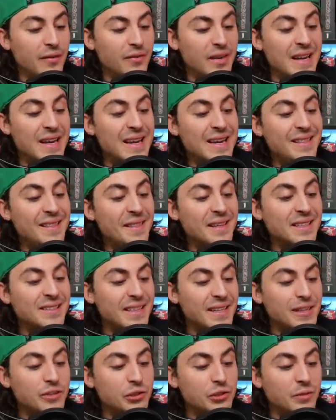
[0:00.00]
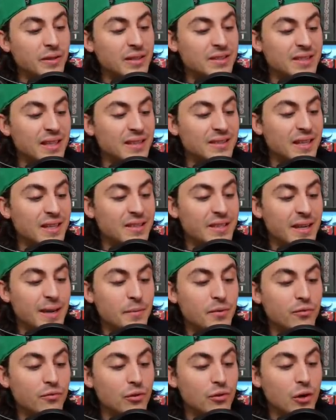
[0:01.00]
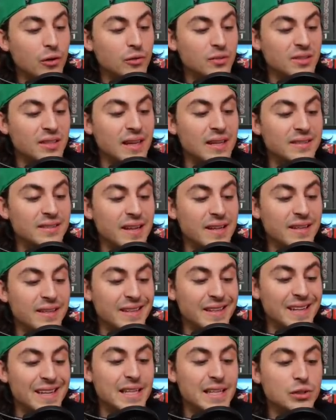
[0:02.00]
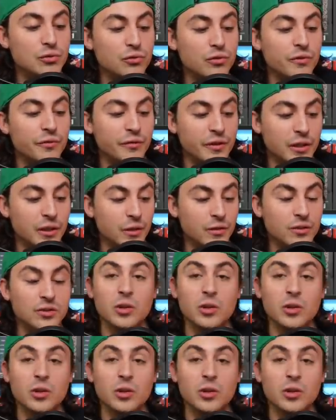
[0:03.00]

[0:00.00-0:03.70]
and in this issue it says that Damon Rose's identity is revealed,